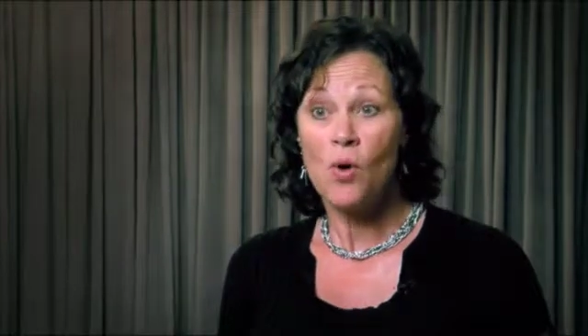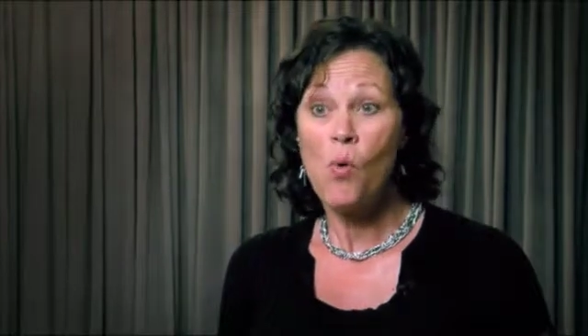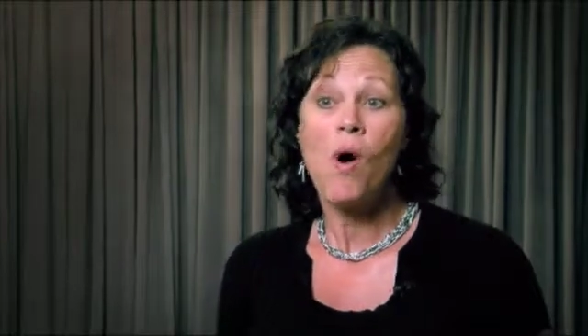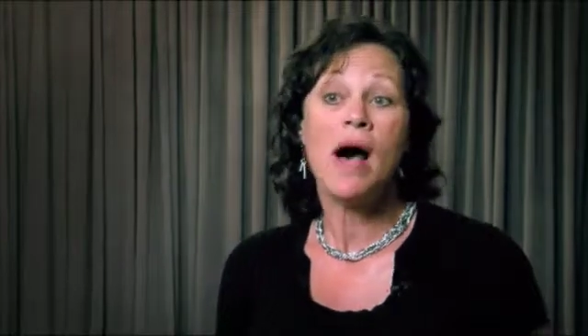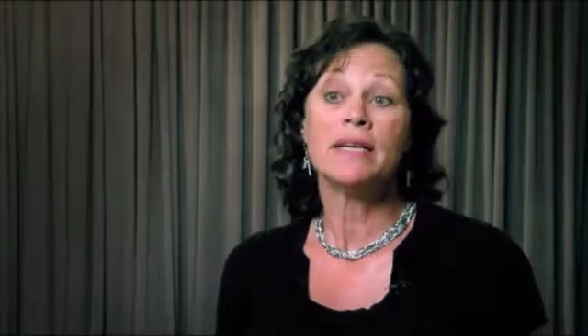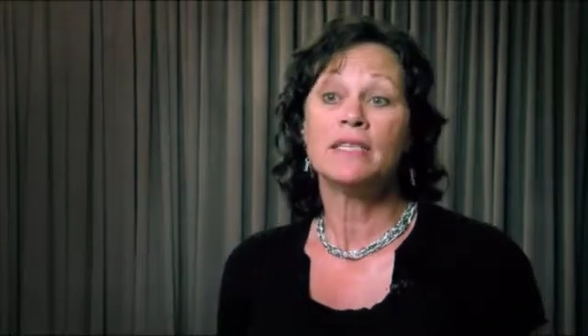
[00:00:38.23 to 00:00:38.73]
and
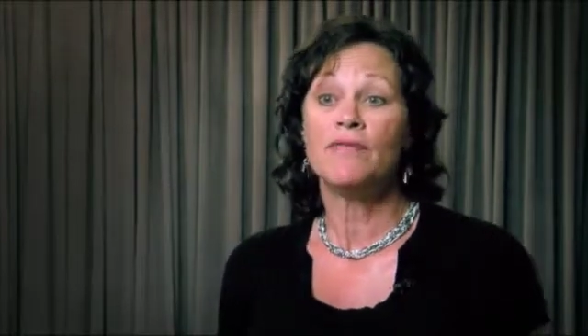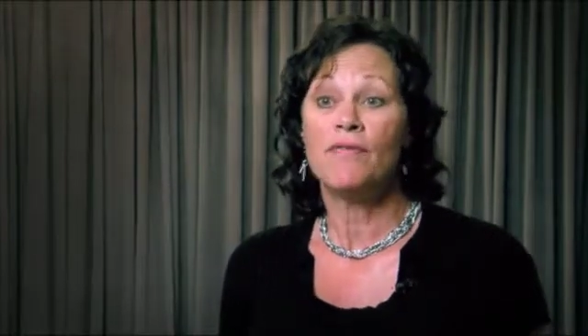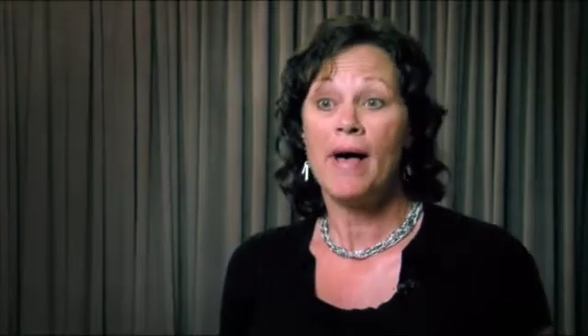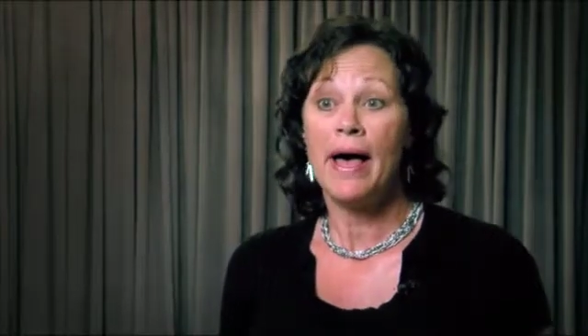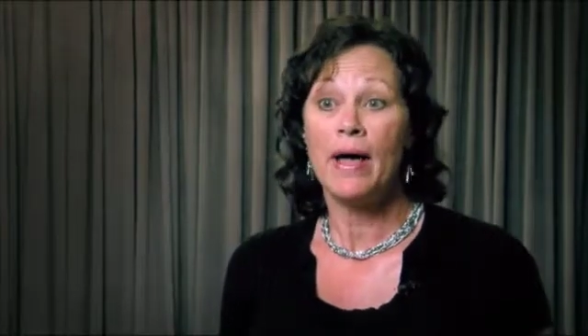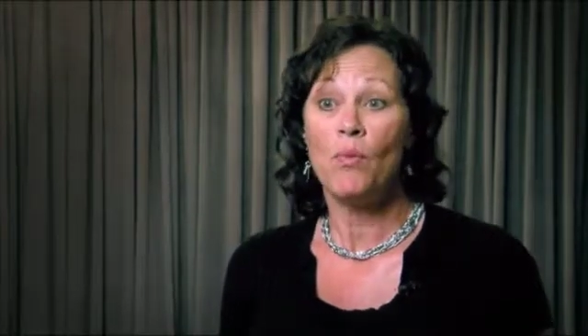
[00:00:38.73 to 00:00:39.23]

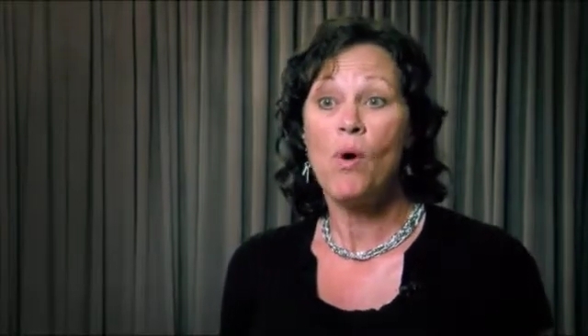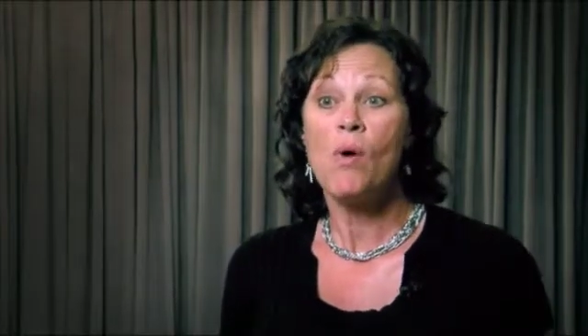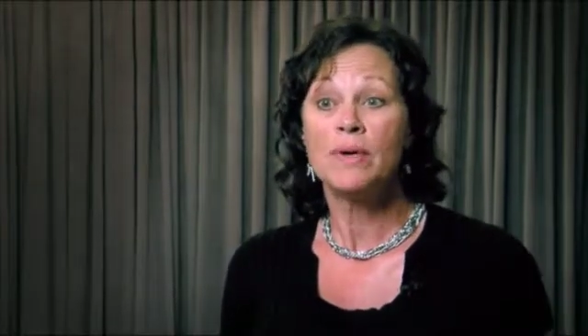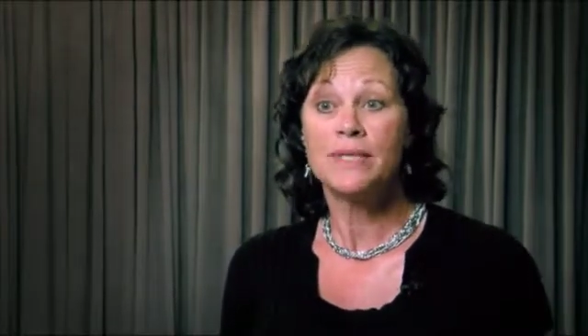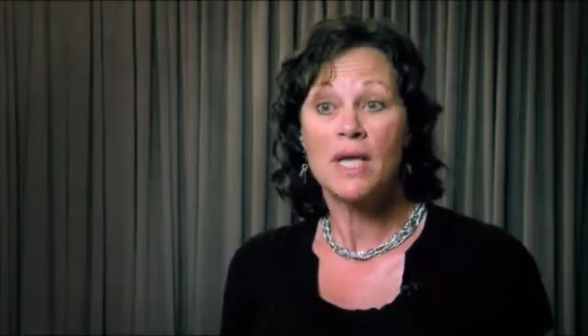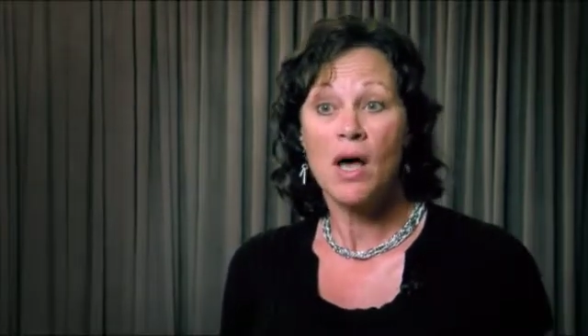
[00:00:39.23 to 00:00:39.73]
quantify
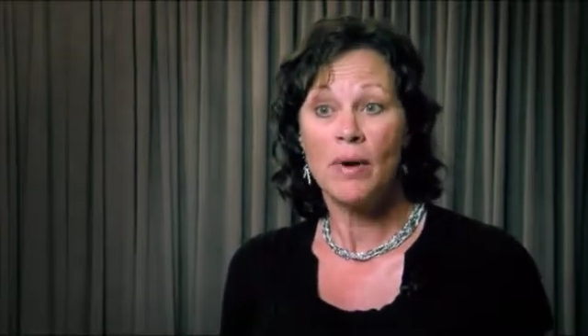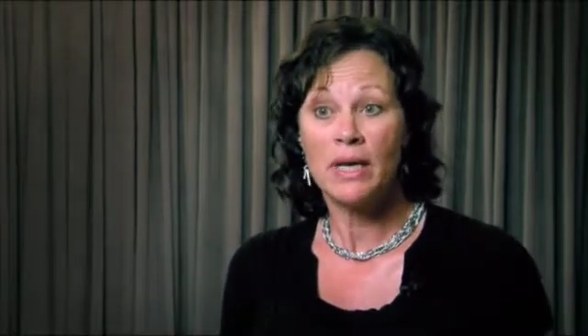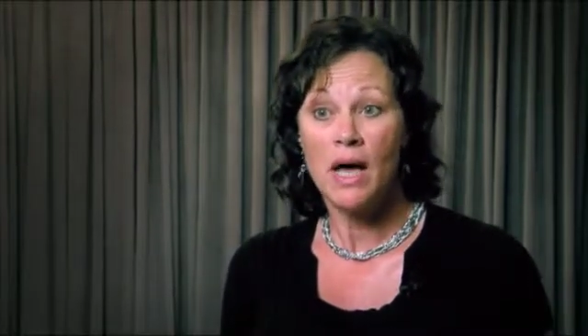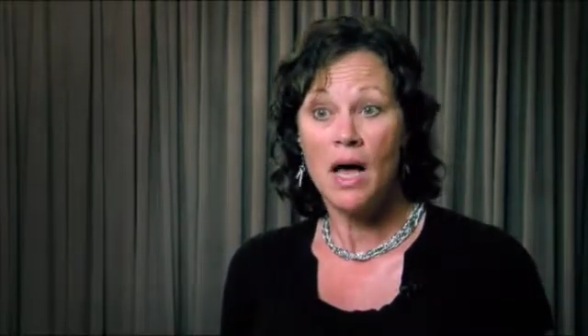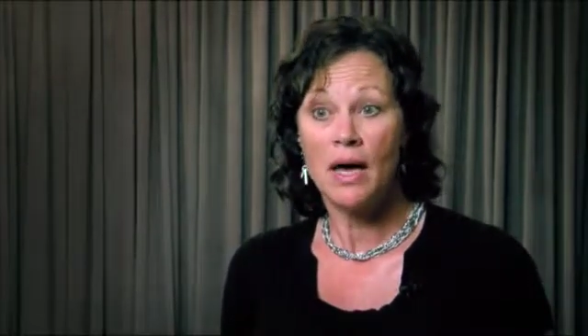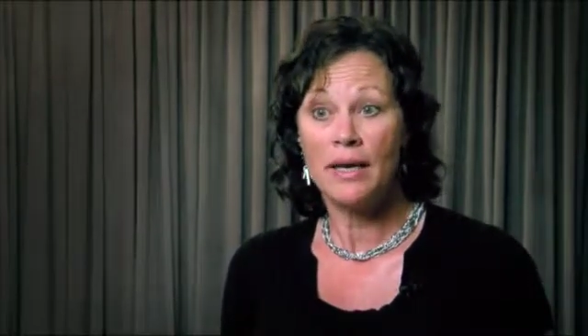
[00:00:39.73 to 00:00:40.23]
what was
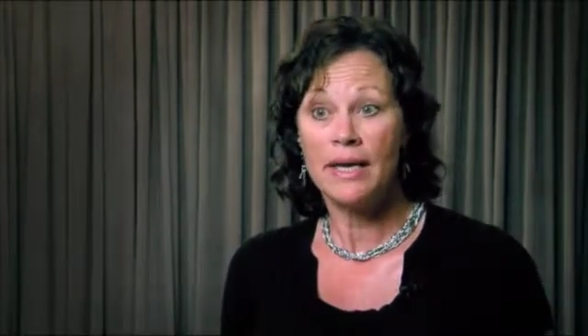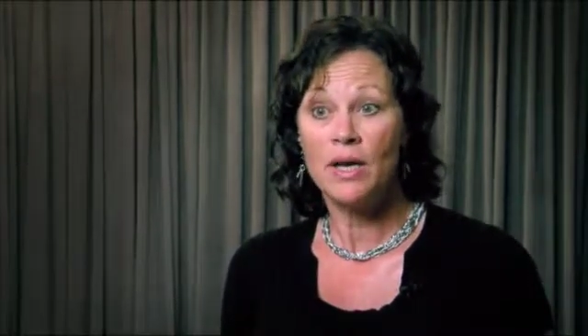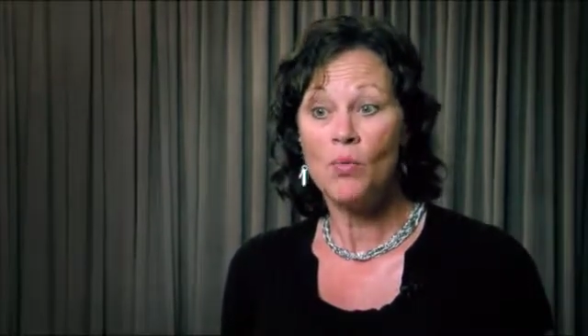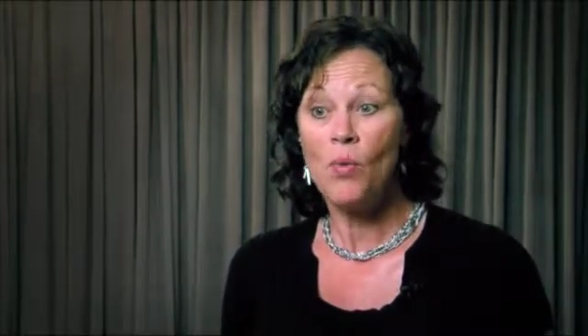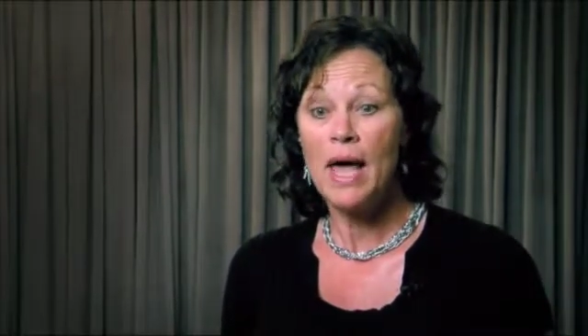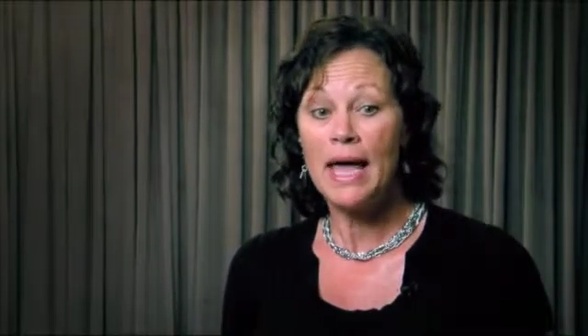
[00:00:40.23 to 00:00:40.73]
going on in
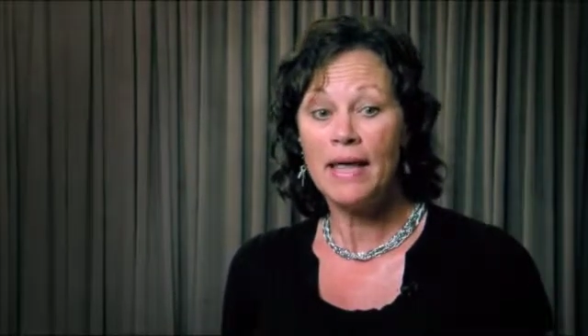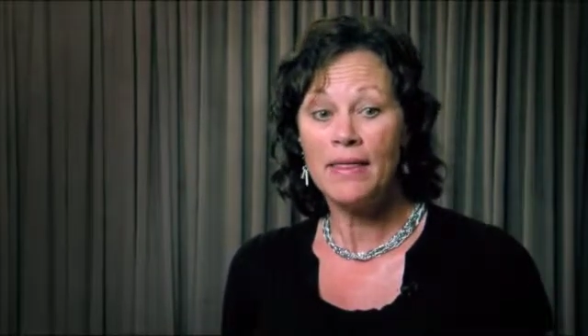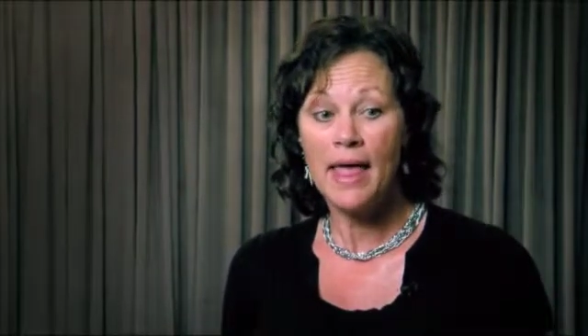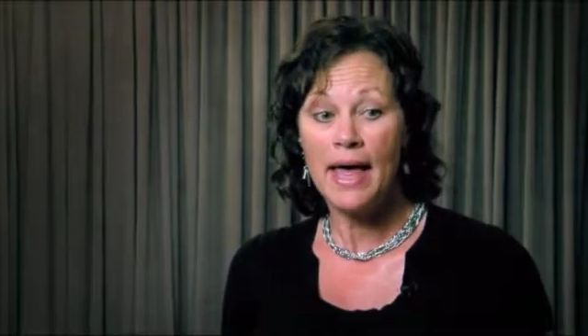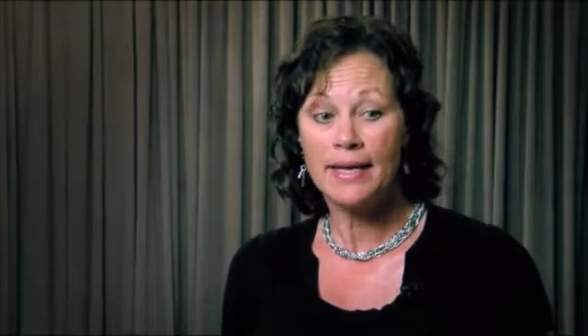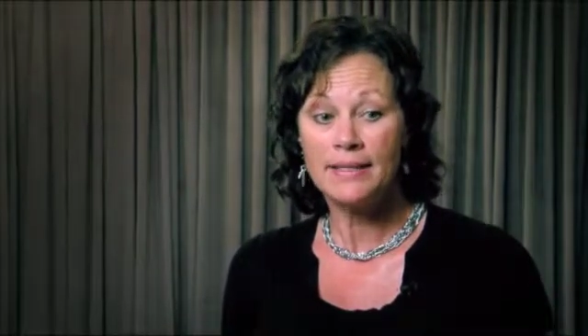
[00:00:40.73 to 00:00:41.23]
a way
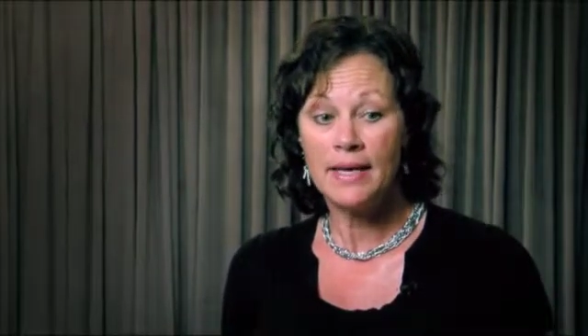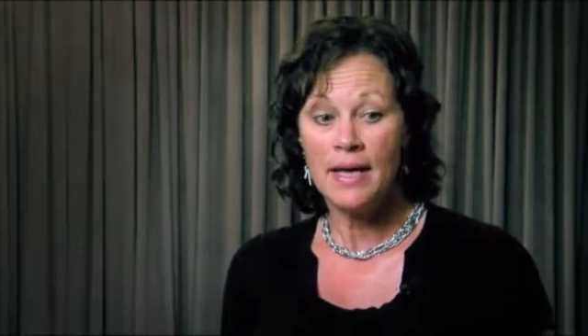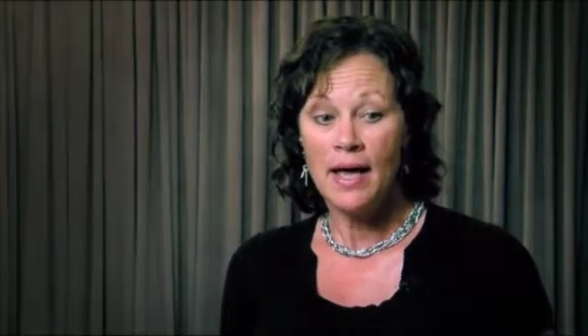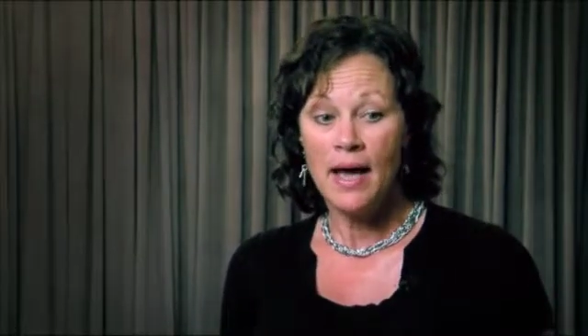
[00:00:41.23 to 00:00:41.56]
that